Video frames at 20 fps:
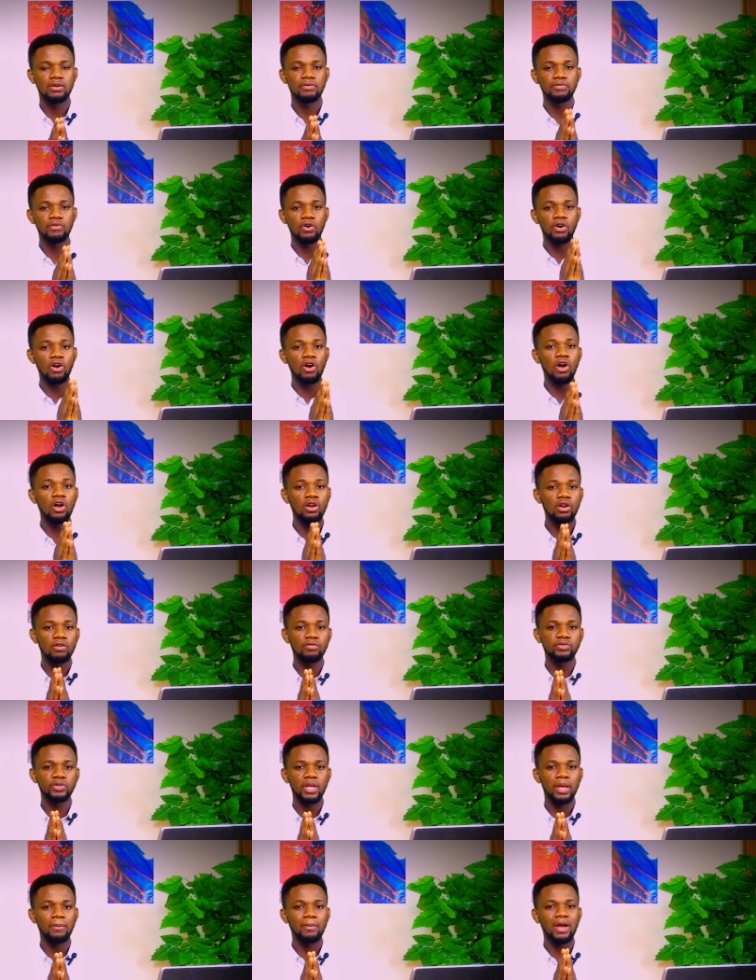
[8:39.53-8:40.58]
For all
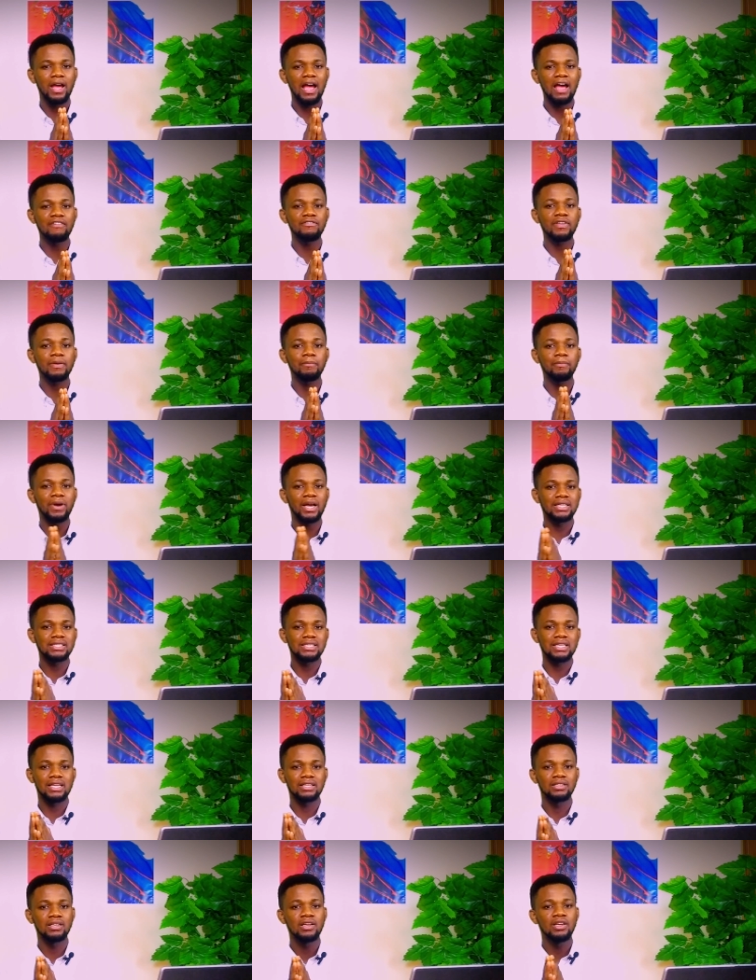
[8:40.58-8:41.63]
of them, have a
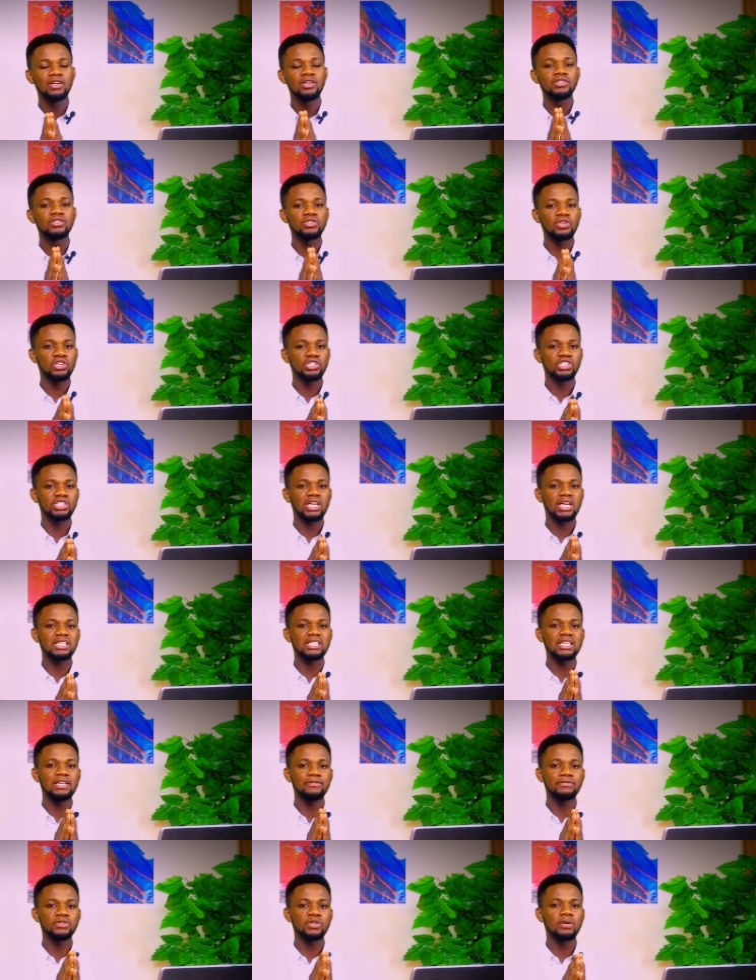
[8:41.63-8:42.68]
pattern such that
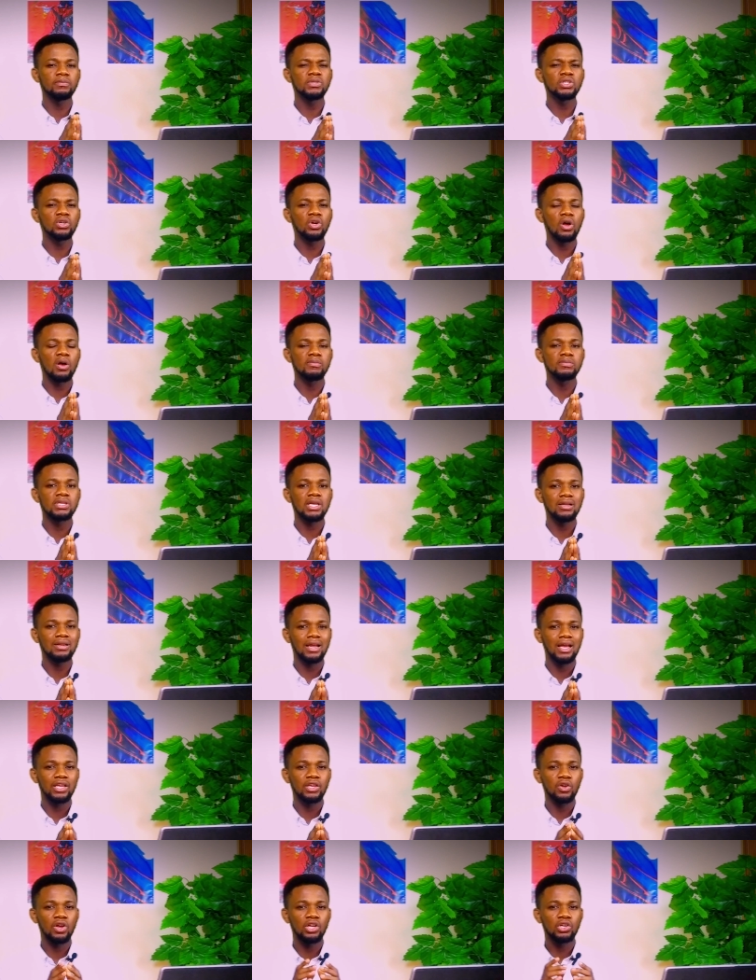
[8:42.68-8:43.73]
if something comes out
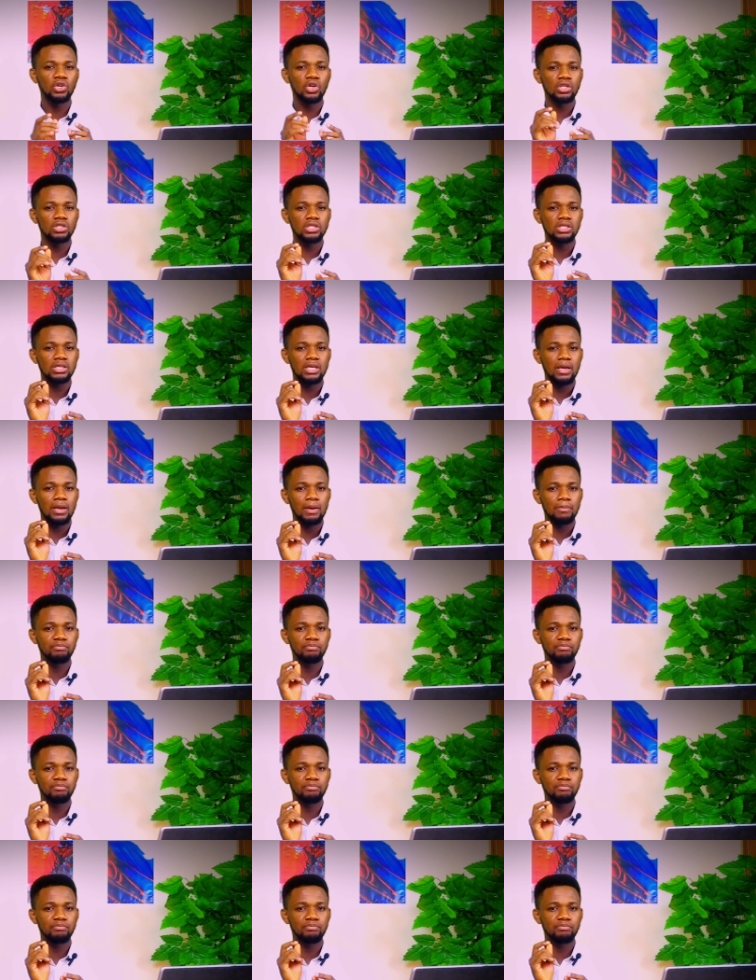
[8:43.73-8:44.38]
that you are not